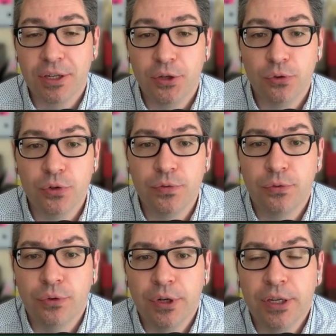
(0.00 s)

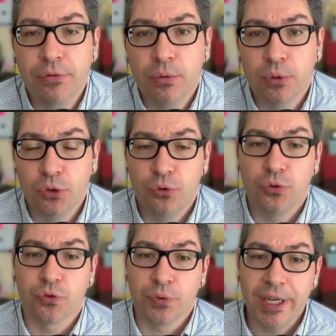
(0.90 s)
useful if you want to
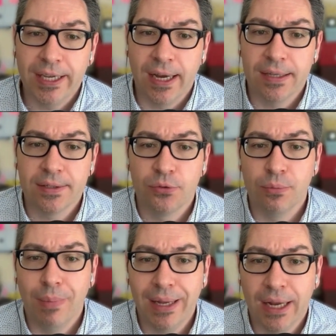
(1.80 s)
use Raycast to
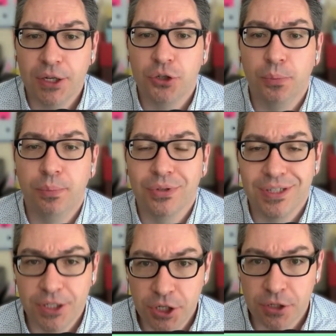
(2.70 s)
manage the
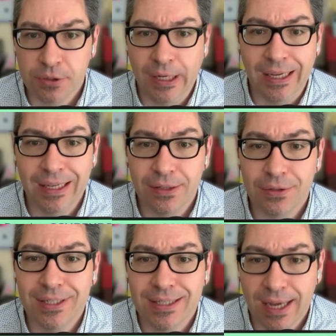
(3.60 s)
position and the
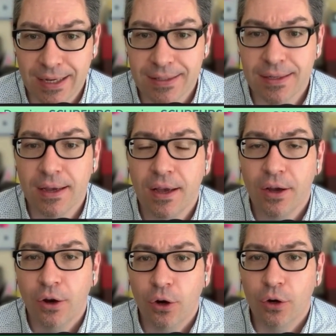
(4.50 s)
size
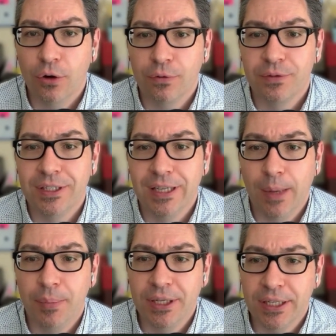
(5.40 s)
of the
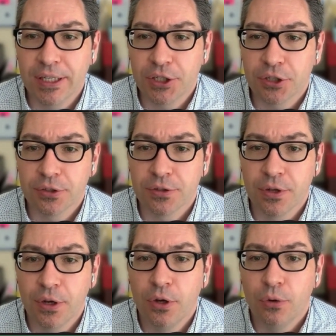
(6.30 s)
application
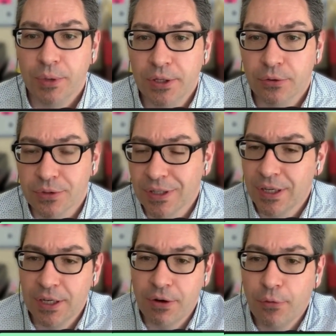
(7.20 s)
windows.
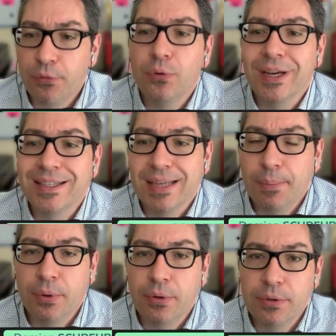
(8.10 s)
Here are a few
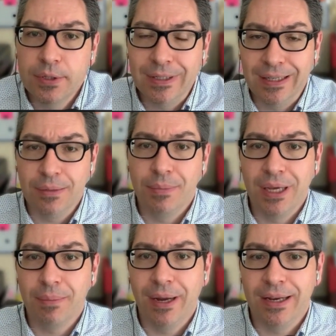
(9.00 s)
examples that
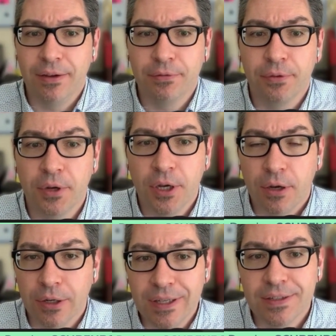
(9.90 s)
make my life
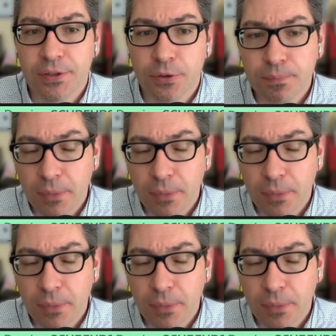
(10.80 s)
easier.